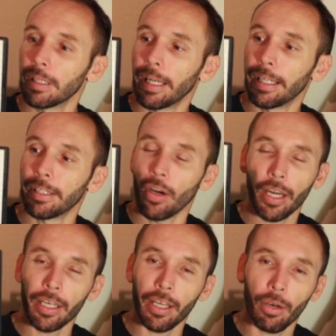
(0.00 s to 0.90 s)
And I
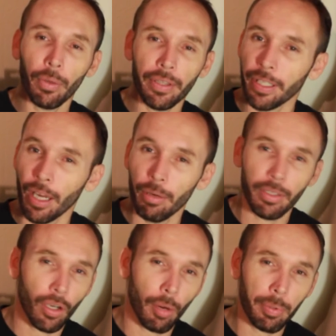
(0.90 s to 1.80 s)
don't know what the go
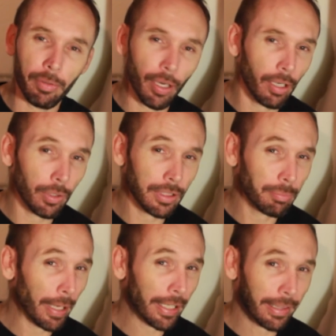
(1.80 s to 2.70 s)
with copyright was
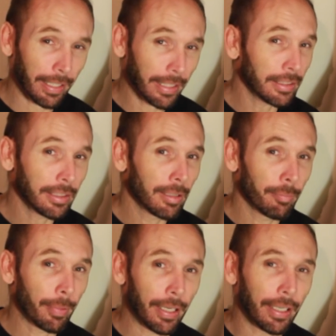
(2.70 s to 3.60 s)
back then,
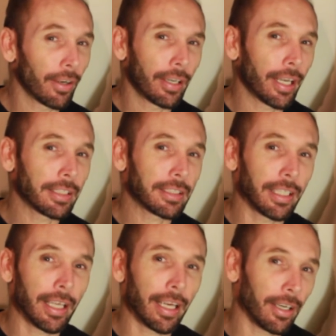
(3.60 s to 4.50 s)
but I don't
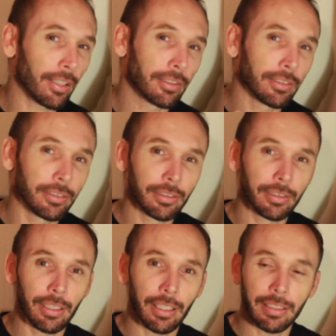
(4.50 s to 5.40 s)
see how
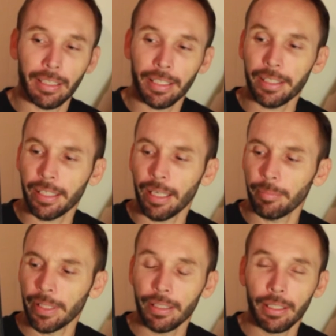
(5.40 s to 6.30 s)
a Sega
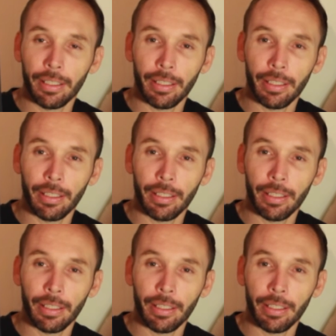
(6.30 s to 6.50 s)
company